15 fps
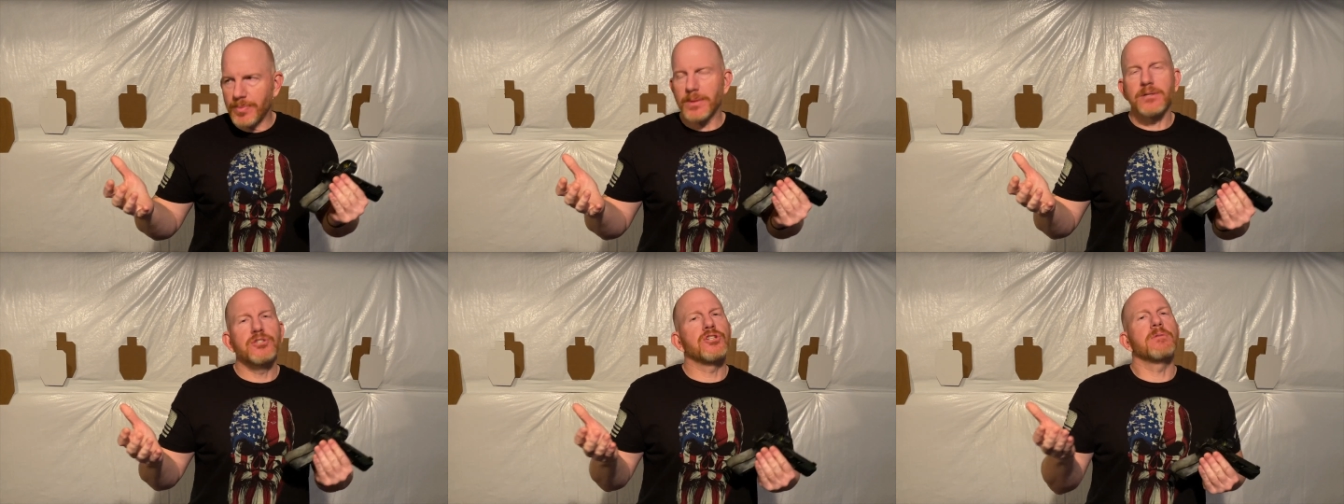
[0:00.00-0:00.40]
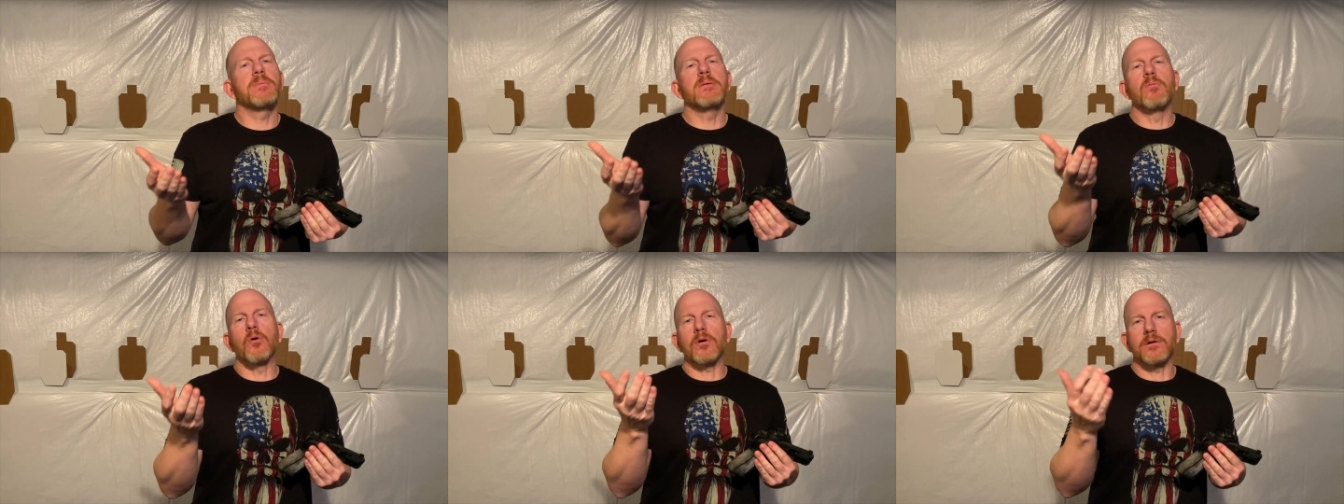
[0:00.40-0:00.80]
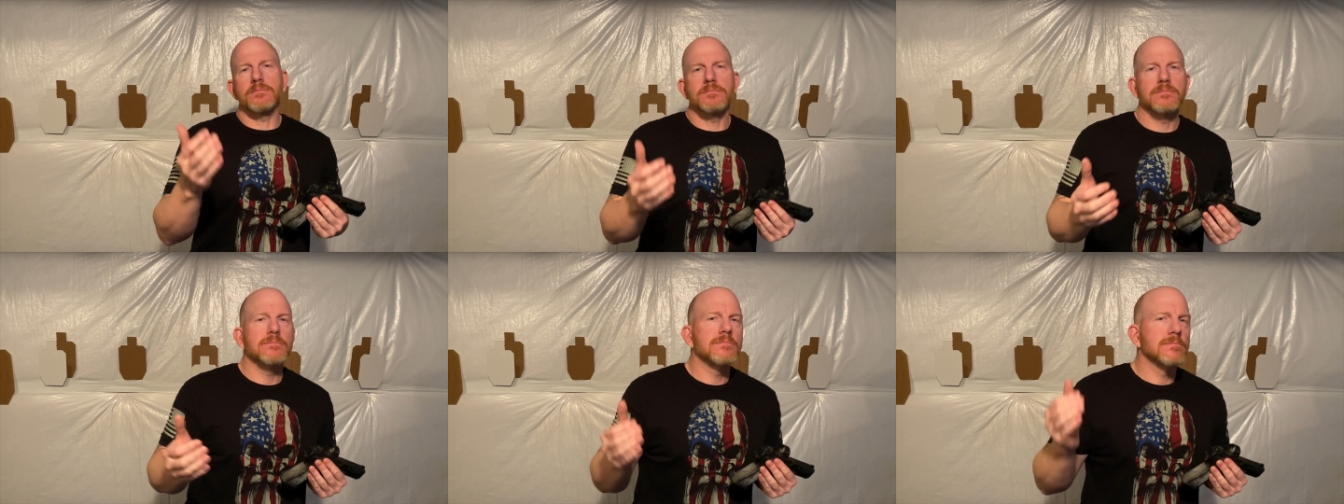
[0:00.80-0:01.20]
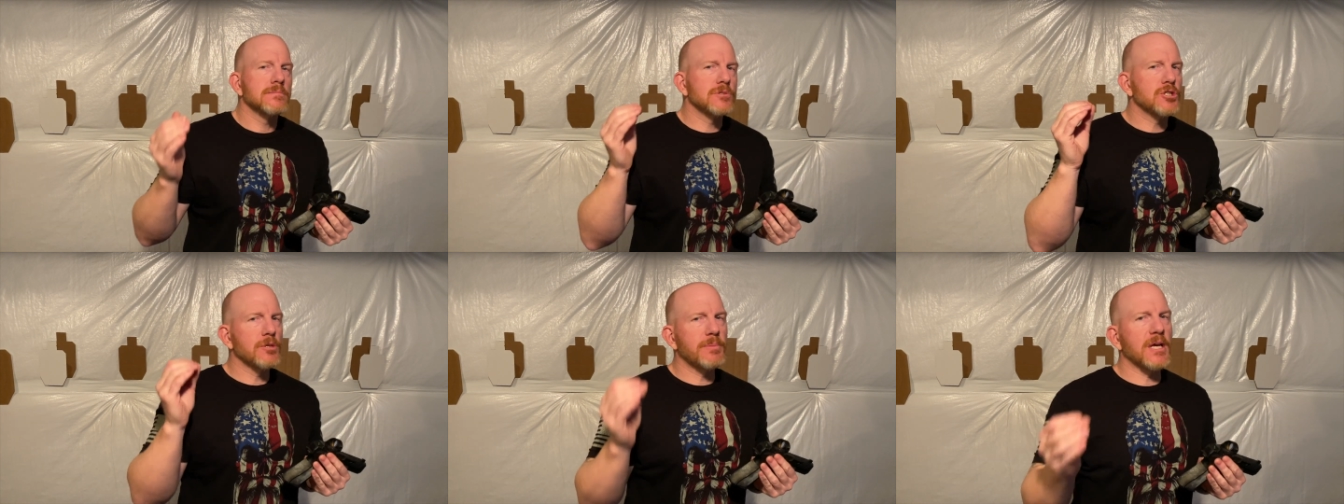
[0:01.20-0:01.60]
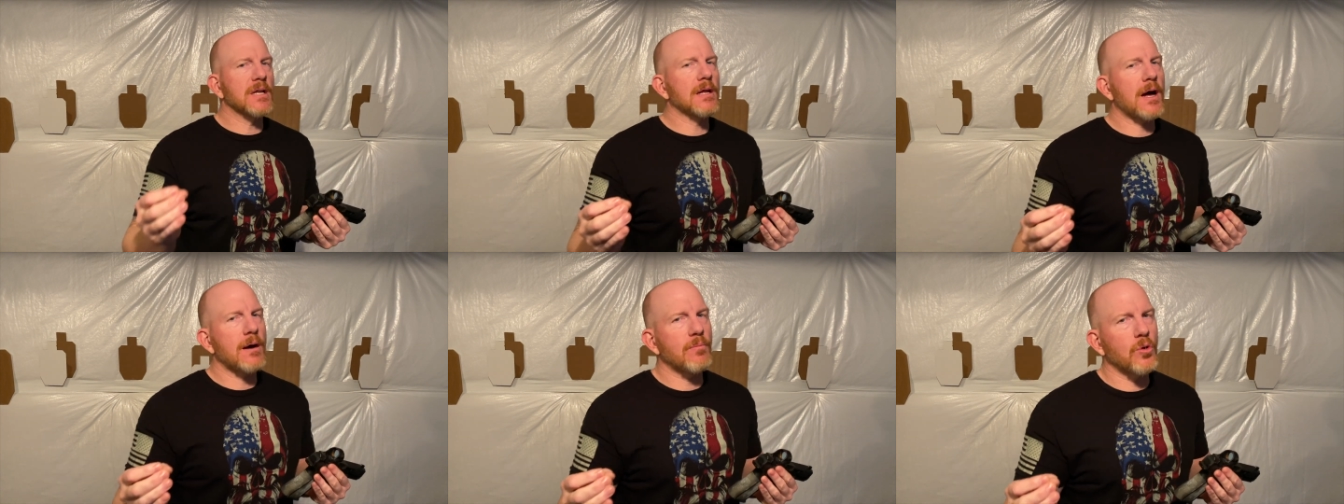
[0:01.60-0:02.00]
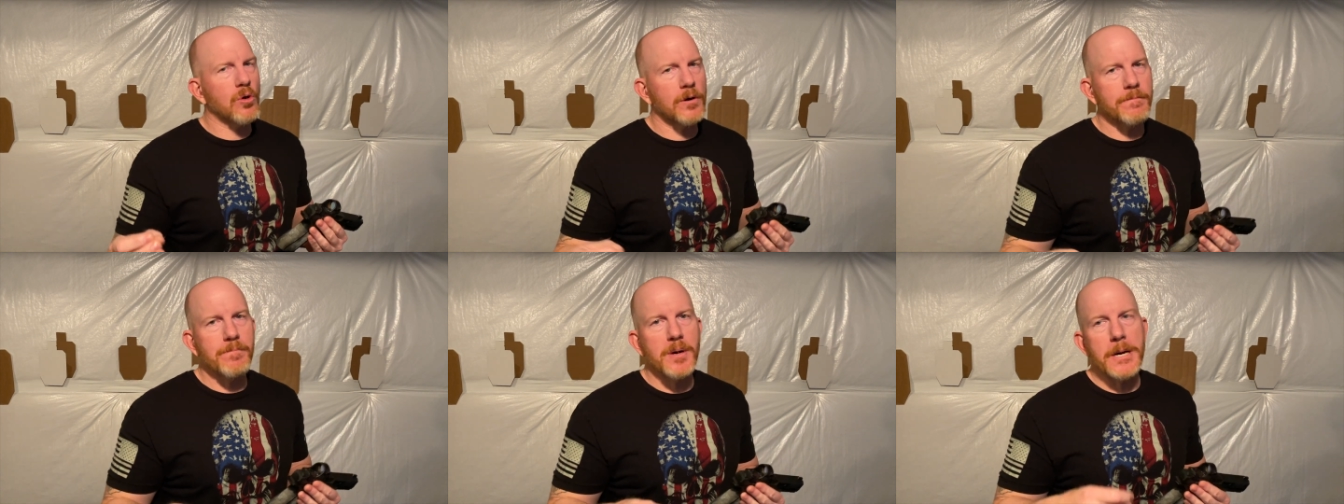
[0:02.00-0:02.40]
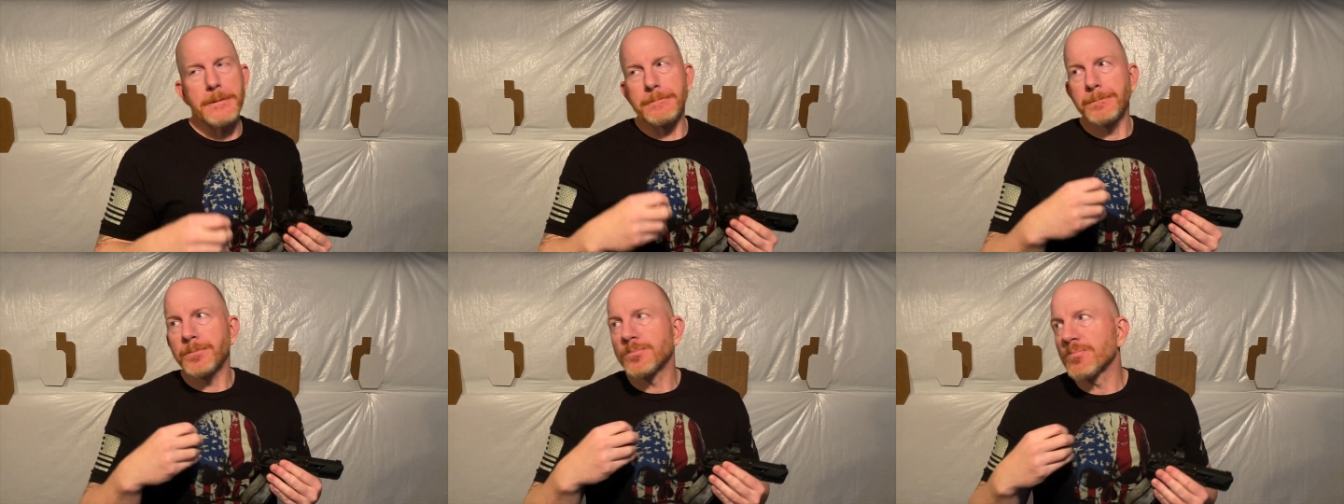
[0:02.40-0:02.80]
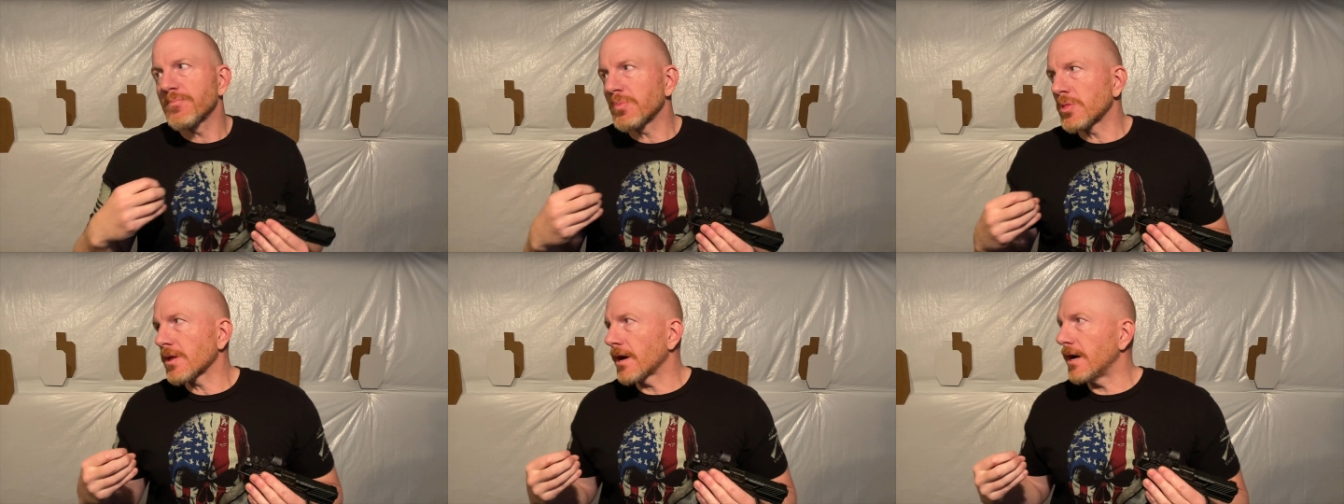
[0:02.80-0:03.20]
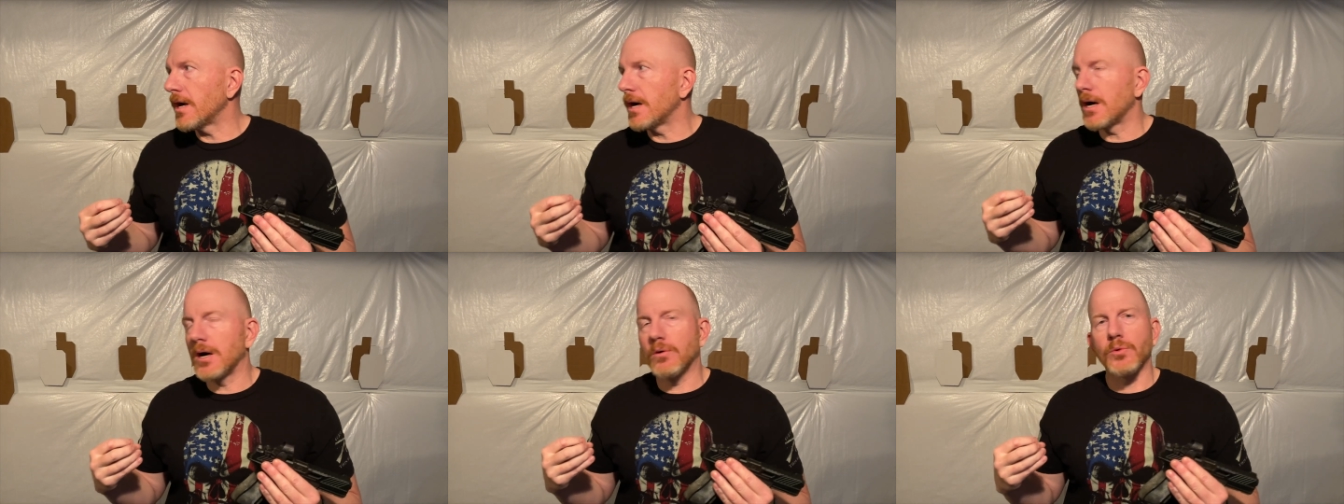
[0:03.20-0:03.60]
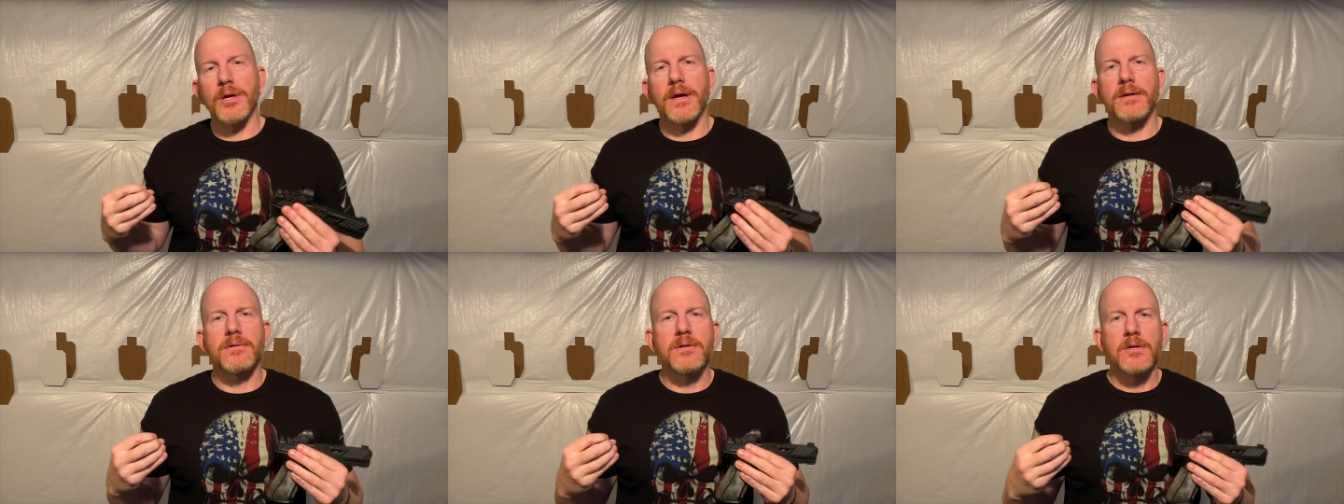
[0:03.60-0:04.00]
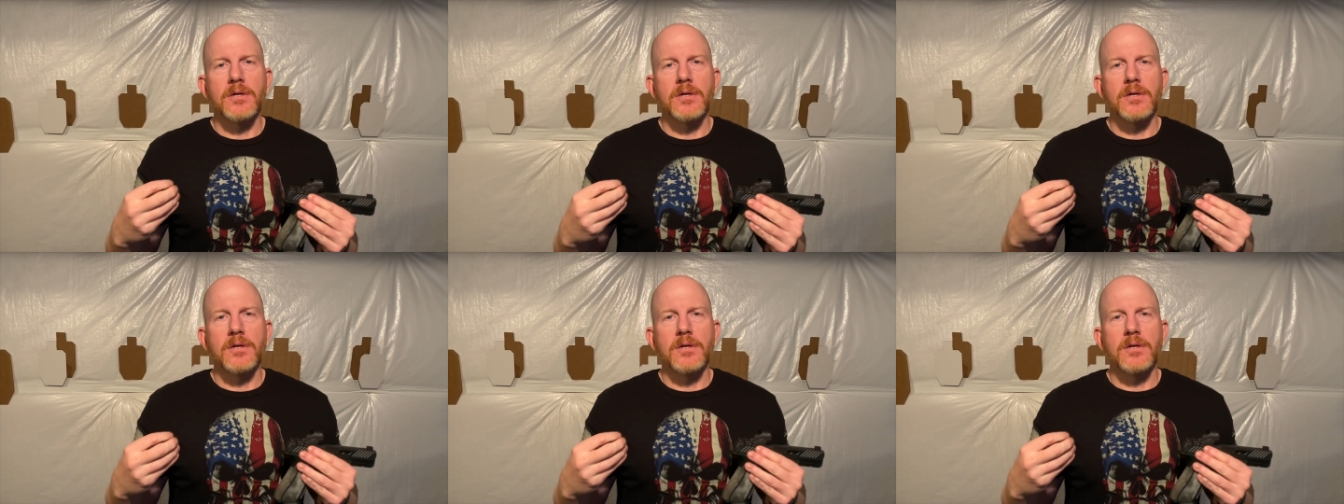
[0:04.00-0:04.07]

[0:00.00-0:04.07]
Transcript: Should be more. Should be a lot more, but uh, we had